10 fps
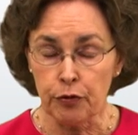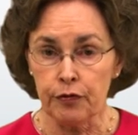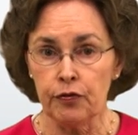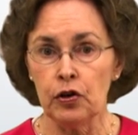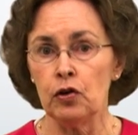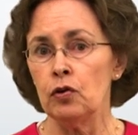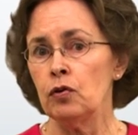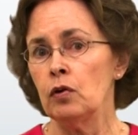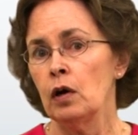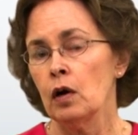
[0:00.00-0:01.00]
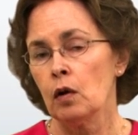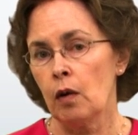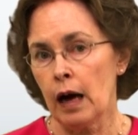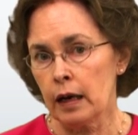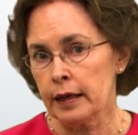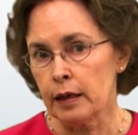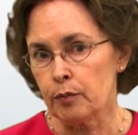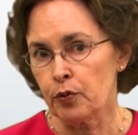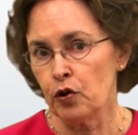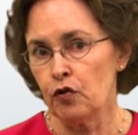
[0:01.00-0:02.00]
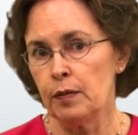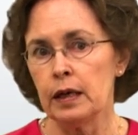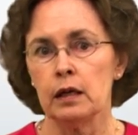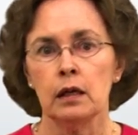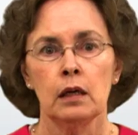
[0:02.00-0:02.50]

review, quality improvement,